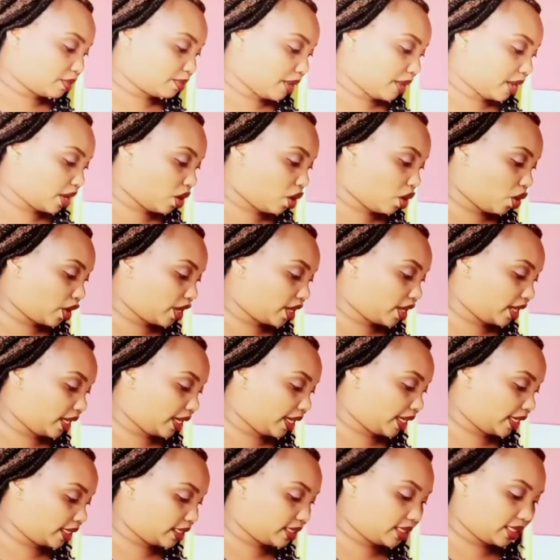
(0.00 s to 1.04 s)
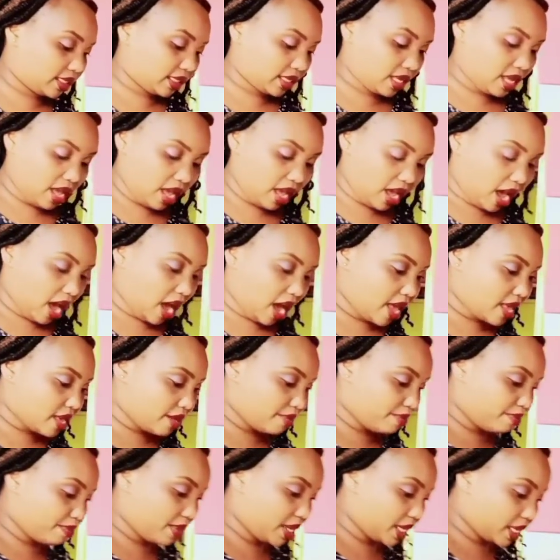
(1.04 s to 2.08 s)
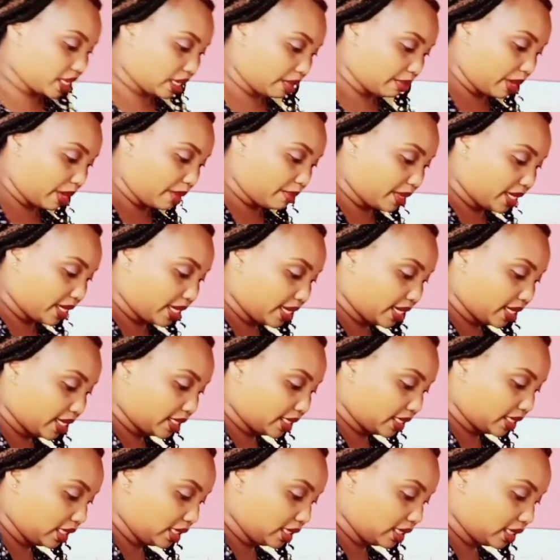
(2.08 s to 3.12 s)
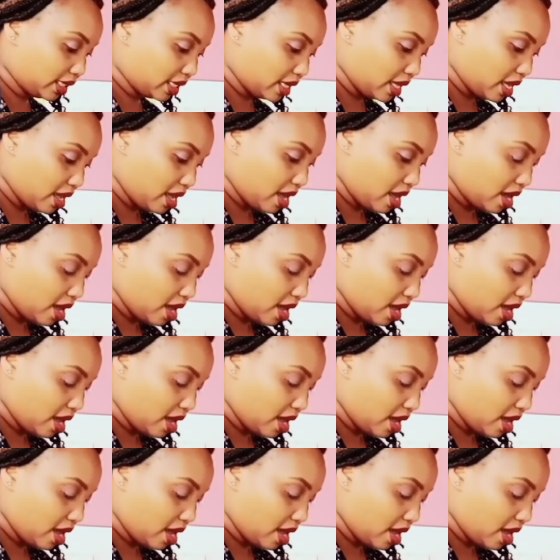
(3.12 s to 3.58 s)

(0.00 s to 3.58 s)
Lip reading: as my oil heats, I am making my mandazis.